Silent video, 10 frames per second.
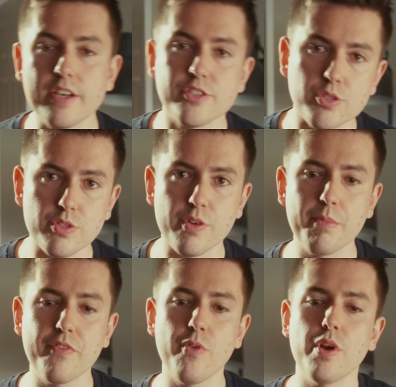a shoulder rig
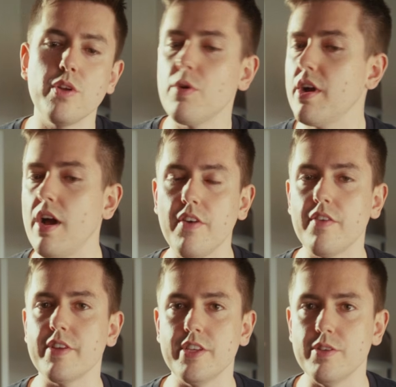before, nor have I
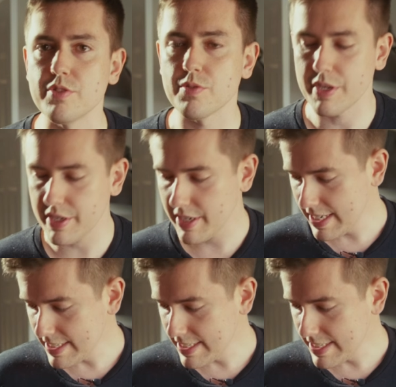ever used one.